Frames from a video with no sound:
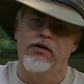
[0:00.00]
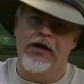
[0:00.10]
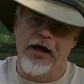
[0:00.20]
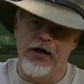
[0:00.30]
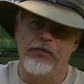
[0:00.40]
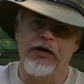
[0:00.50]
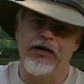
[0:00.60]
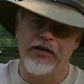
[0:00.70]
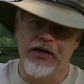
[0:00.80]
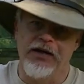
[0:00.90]

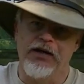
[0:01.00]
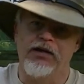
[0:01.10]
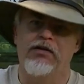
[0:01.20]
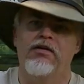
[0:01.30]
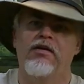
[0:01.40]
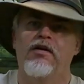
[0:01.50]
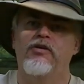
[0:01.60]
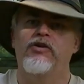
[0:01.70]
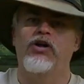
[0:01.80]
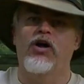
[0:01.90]
camping kit
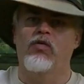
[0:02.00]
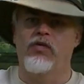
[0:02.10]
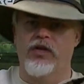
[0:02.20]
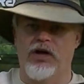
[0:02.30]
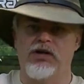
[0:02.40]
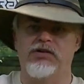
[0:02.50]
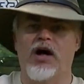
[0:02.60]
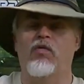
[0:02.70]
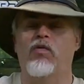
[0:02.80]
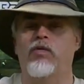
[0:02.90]
to go with this.
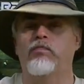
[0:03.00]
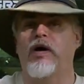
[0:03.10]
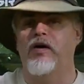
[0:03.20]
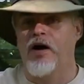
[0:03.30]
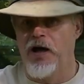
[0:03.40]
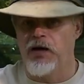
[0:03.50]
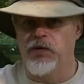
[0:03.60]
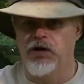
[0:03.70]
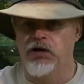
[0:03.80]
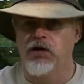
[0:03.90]
I want a better
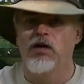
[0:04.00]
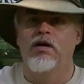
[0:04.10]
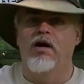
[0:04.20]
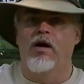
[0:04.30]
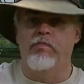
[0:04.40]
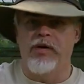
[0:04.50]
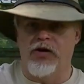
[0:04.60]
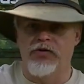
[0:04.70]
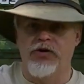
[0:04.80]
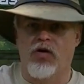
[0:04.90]
hammock, a
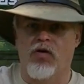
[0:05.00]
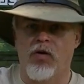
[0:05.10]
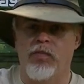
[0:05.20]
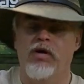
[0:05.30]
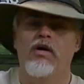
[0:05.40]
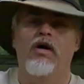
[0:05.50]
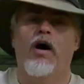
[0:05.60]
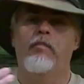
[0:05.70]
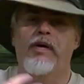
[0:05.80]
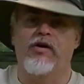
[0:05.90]
better tarp,
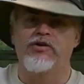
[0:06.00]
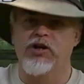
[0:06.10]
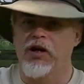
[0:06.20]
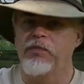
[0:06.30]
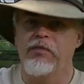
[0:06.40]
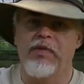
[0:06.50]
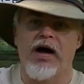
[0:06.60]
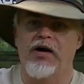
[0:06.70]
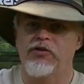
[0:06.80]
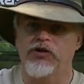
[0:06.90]
a better sleeping
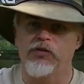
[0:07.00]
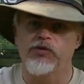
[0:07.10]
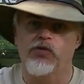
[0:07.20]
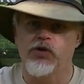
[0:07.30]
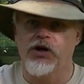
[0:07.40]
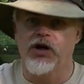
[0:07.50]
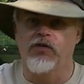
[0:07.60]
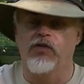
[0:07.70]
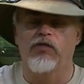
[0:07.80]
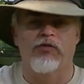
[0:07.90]
bag or some sort of
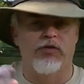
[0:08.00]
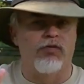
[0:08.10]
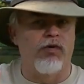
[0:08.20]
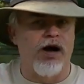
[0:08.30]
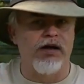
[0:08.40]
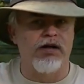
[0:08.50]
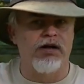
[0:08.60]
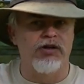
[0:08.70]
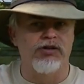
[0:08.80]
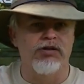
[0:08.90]
cover for the right
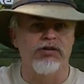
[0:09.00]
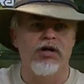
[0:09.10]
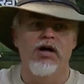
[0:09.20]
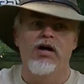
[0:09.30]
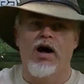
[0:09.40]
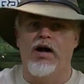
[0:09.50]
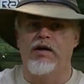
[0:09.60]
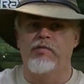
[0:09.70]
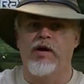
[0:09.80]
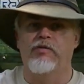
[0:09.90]
conditions. I
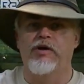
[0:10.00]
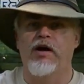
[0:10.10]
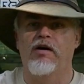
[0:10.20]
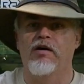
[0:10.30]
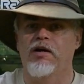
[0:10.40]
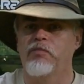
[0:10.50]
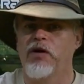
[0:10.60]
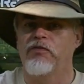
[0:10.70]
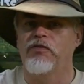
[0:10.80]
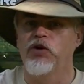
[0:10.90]
need to be able to carry a little bit
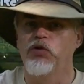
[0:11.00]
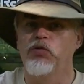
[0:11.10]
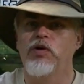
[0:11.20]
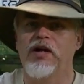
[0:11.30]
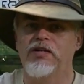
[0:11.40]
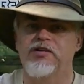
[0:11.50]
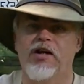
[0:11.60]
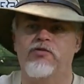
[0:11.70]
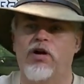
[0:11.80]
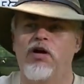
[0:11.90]
of food,
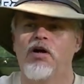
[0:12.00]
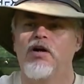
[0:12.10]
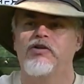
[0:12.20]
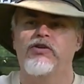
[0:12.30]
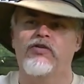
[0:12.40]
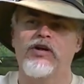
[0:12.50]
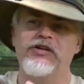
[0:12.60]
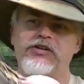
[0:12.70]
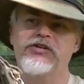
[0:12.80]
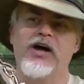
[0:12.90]
etc. So
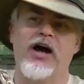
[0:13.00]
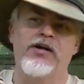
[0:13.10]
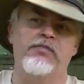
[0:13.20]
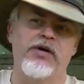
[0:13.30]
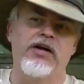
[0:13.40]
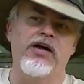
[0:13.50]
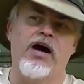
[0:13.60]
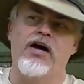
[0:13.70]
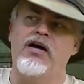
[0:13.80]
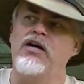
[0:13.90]
this has got to be
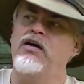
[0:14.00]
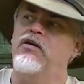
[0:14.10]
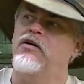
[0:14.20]
a